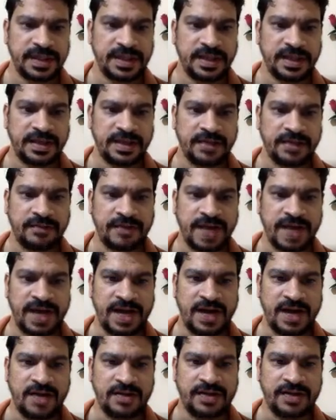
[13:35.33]
find
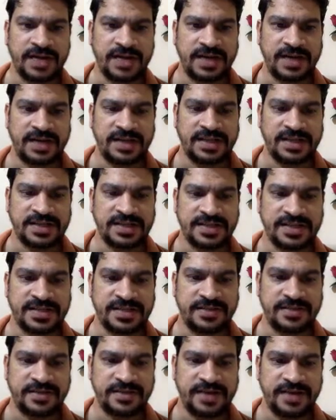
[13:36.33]
out that this is the
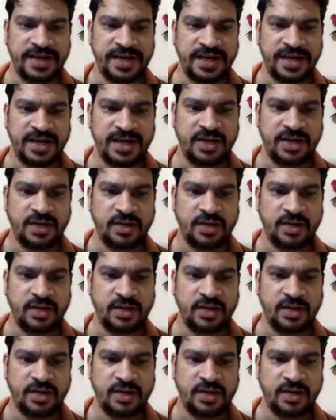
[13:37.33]
frontier node